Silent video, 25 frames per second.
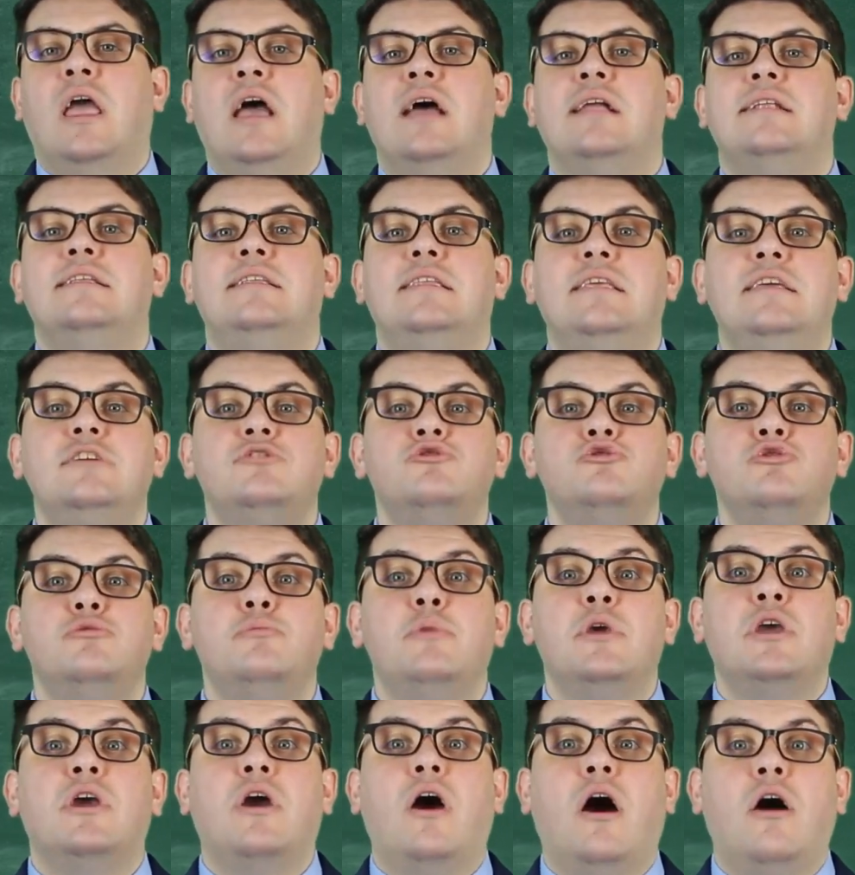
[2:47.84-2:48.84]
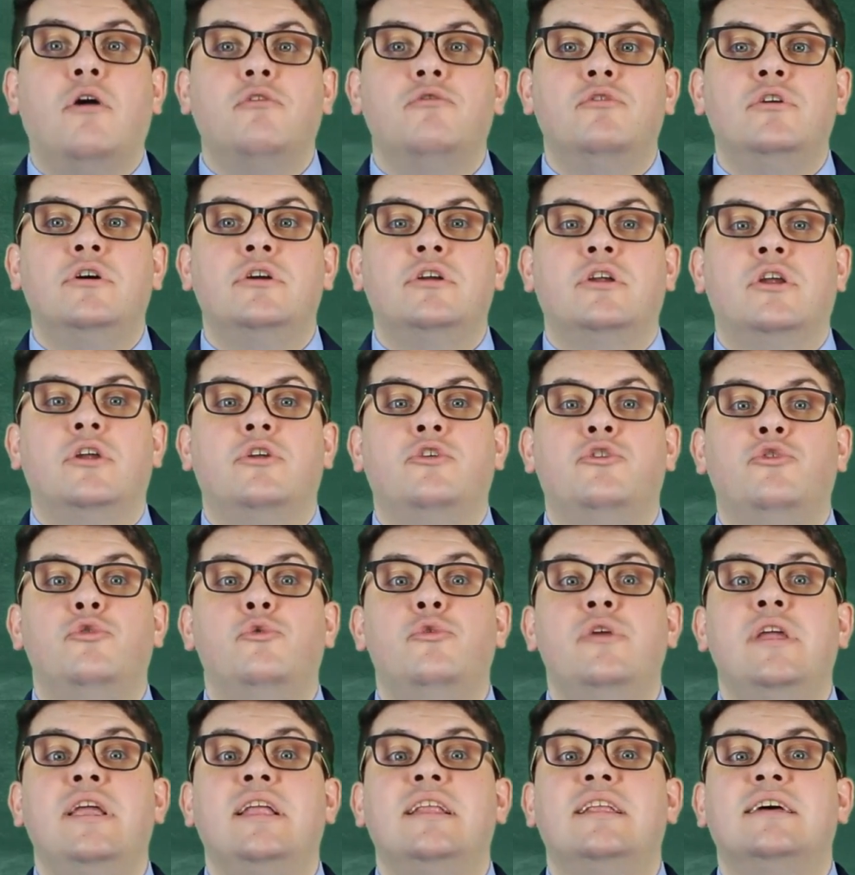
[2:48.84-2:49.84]
This should be covered
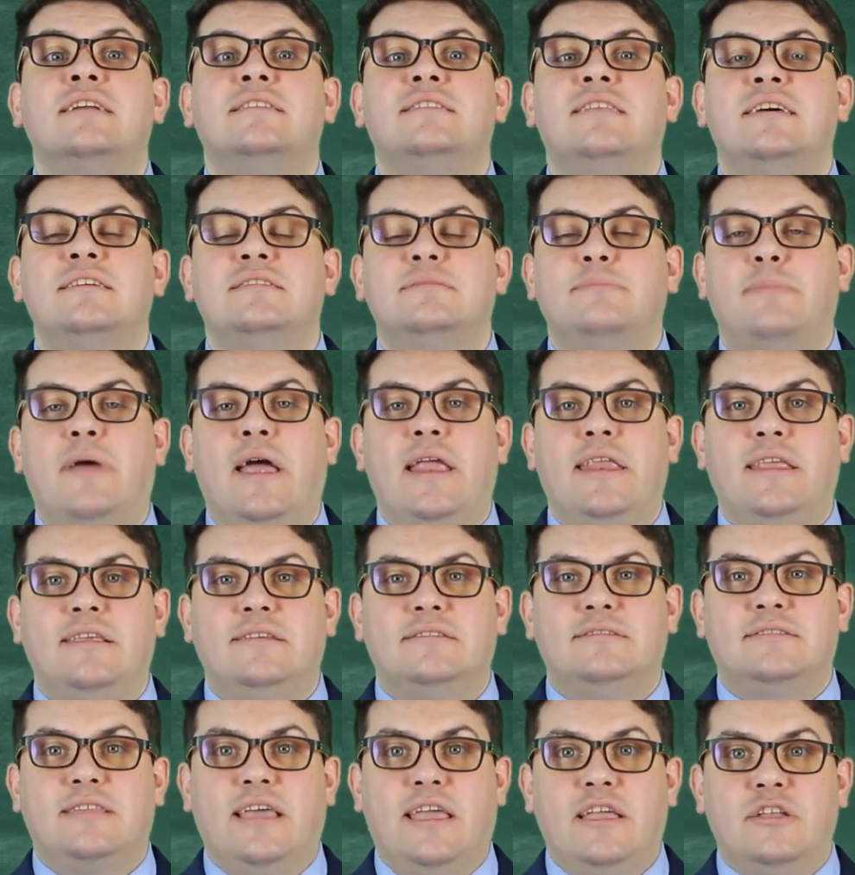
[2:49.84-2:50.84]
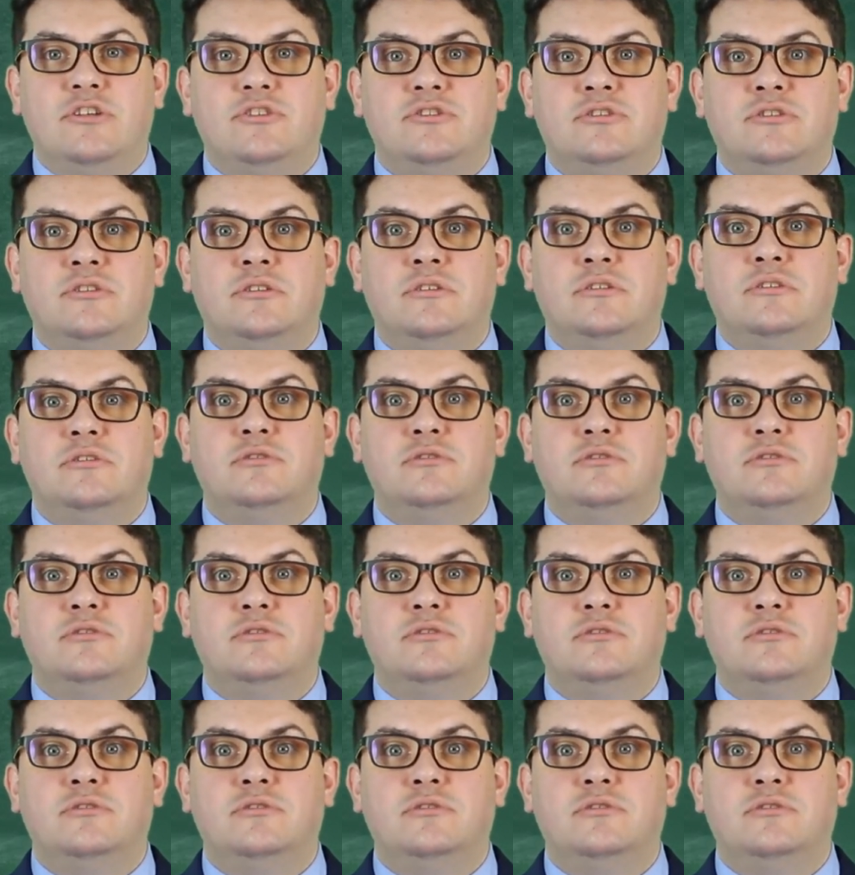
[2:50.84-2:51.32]
during the test planning stage.